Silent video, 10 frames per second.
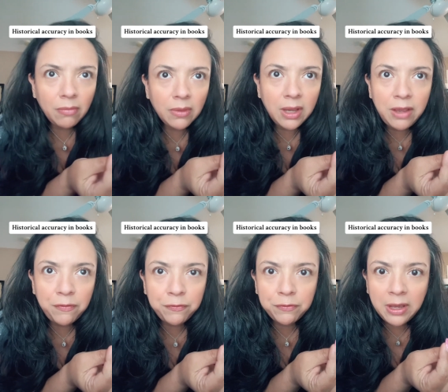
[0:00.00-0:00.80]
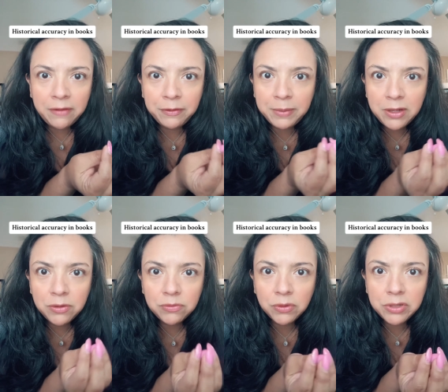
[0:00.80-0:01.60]
if everybody
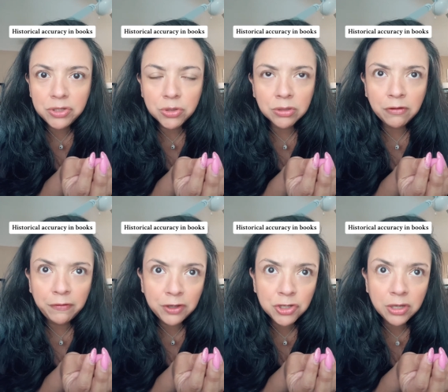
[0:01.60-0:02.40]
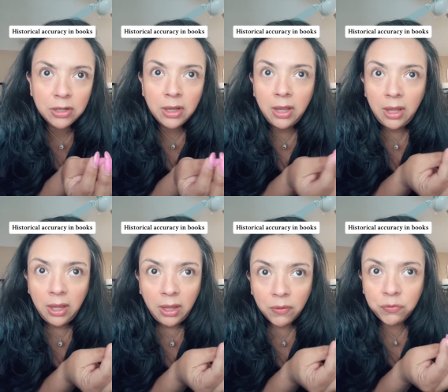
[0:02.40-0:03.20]
who wrote historical fiction
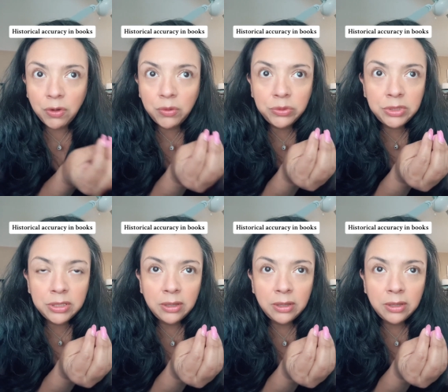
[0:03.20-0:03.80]
wrote,